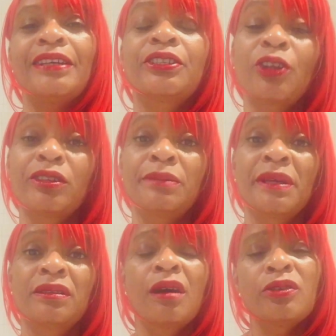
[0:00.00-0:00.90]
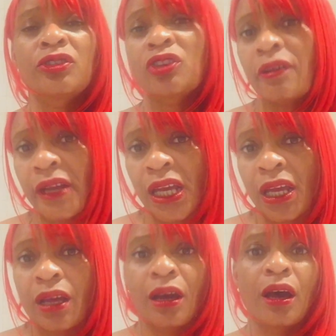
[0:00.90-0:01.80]
Soz means oh
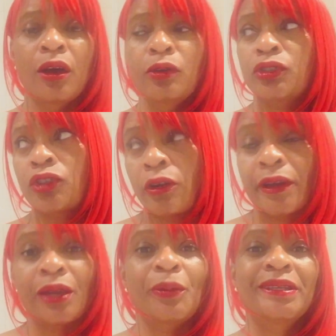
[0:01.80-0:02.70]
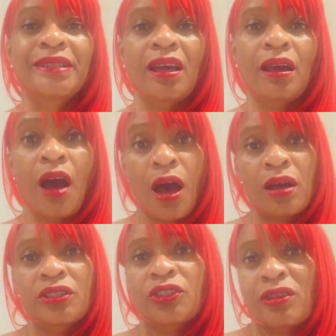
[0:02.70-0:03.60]
sorry, we say
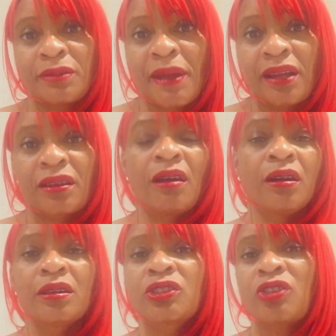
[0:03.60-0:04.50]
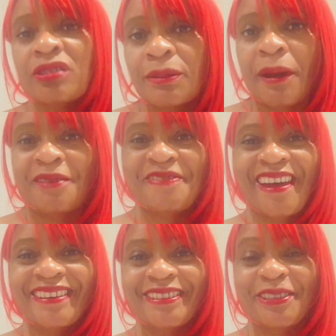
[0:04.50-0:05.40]
soz man, soz about that.